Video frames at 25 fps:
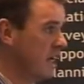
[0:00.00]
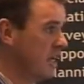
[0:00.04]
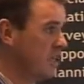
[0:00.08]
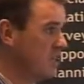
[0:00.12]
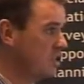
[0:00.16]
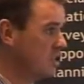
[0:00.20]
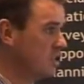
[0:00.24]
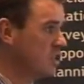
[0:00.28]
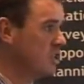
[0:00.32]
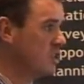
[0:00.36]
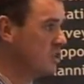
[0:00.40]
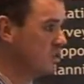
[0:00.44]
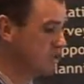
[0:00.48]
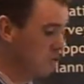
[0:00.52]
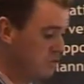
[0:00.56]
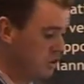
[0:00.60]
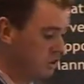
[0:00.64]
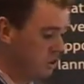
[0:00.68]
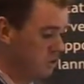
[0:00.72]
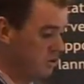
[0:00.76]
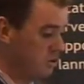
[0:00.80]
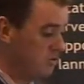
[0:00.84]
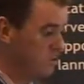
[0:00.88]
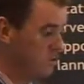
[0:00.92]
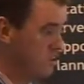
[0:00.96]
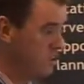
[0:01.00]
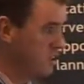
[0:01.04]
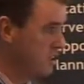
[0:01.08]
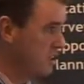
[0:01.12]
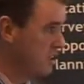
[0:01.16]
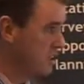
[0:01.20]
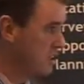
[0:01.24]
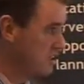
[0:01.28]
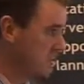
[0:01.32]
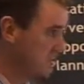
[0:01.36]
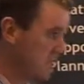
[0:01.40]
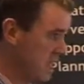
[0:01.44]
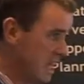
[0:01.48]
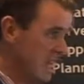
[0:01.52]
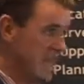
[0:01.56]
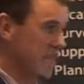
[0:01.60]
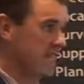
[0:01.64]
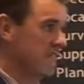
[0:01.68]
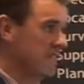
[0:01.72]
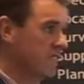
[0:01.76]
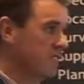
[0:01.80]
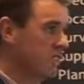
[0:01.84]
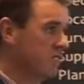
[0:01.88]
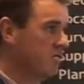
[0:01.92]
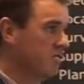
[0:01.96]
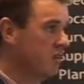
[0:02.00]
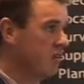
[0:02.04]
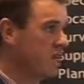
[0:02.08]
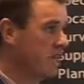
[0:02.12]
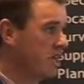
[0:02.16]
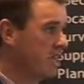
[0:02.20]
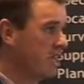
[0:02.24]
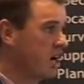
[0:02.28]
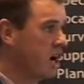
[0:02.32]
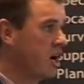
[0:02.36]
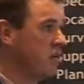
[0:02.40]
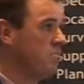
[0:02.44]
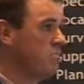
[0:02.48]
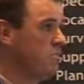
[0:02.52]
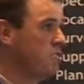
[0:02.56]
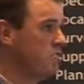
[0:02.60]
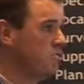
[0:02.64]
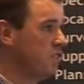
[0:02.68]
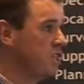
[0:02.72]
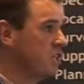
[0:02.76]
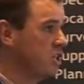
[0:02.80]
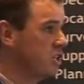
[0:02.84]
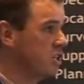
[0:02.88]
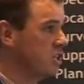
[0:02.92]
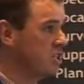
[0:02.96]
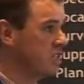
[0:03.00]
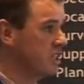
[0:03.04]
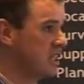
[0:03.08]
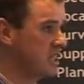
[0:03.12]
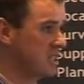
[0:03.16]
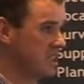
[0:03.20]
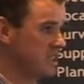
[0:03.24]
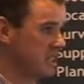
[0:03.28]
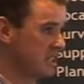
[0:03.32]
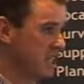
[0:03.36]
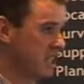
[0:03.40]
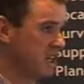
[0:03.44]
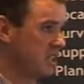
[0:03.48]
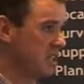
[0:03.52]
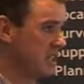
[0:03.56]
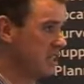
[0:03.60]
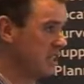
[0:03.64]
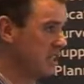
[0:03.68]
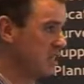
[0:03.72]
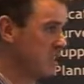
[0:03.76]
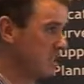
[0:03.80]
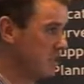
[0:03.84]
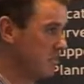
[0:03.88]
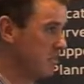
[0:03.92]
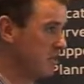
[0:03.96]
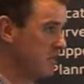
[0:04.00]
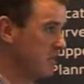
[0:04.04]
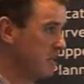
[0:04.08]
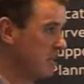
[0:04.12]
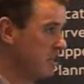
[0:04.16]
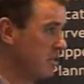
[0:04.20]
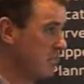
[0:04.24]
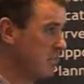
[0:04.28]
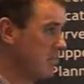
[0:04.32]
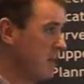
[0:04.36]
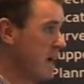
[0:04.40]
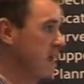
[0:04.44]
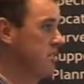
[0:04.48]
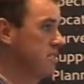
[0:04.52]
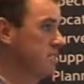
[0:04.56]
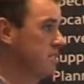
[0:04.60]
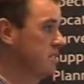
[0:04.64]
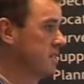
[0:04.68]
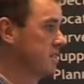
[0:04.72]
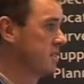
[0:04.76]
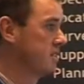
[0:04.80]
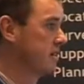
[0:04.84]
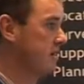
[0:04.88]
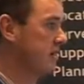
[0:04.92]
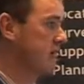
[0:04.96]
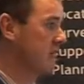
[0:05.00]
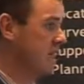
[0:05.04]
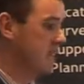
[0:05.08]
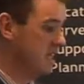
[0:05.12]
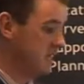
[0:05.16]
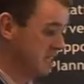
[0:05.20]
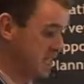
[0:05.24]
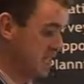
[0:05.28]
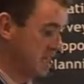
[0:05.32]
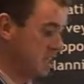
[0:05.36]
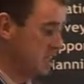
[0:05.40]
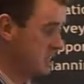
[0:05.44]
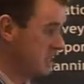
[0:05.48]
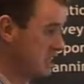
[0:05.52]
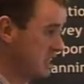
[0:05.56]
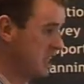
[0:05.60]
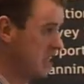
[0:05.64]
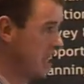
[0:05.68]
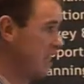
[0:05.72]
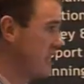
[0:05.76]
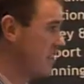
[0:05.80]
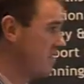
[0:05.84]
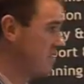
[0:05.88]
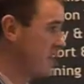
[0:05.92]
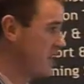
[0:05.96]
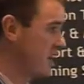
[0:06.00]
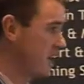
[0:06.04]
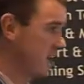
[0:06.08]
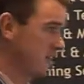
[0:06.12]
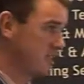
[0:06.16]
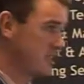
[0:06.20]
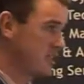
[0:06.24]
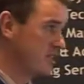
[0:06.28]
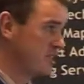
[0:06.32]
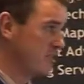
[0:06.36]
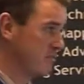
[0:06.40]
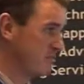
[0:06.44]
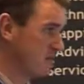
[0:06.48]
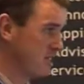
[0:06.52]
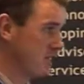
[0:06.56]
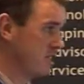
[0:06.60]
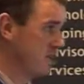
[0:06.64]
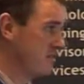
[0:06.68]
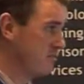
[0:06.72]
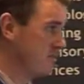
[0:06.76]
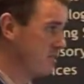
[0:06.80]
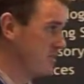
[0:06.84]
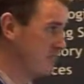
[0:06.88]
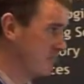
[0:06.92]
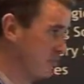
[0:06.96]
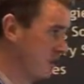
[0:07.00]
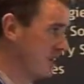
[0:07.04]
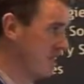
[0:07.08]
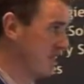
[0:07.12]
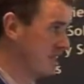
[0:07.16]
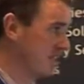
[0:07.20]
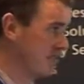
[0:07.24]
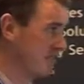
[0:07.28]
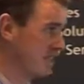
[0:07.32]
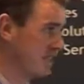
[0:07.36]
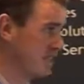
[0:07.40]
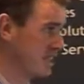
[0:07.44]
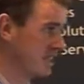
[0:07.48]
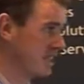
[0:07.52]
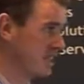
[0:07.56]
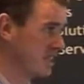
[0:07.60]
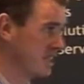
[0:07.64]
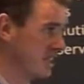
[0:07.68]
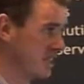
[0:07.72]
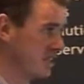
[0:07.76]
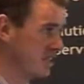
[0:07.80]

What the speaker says: Just the huge task of getting observations as dots on spatial maps is actually state-of-the-art stuff in terms of biodiversity.